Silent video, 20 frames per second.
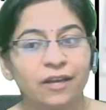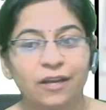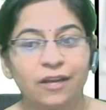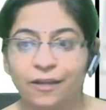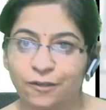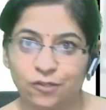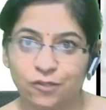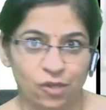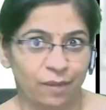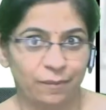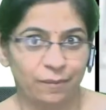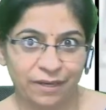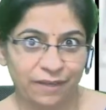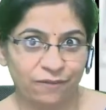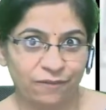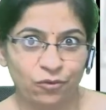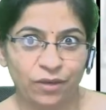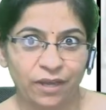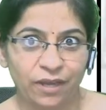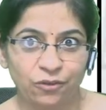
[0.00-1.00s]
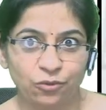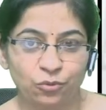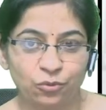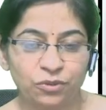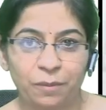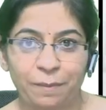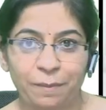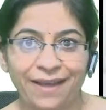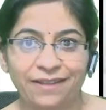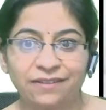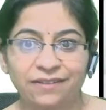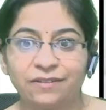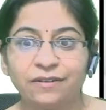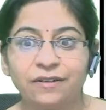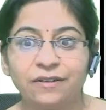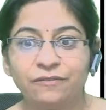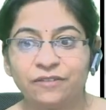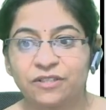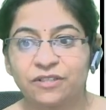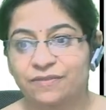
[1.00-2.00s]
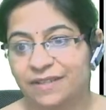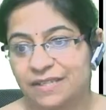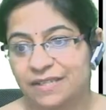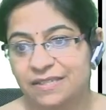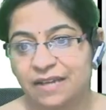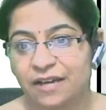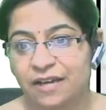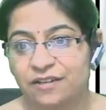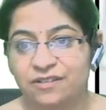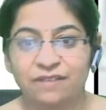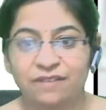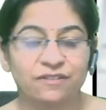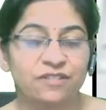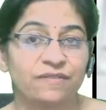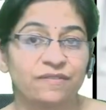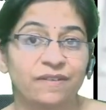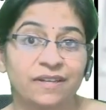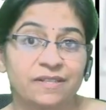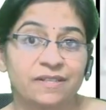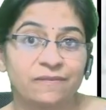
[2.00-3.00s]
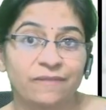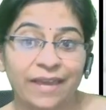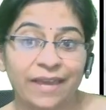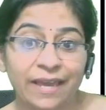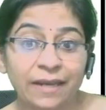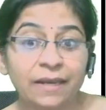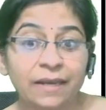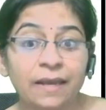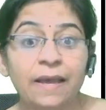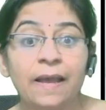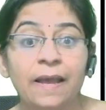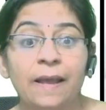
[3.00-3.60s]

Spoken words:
So I believe you can do the math here, which one is artery, which one is vein.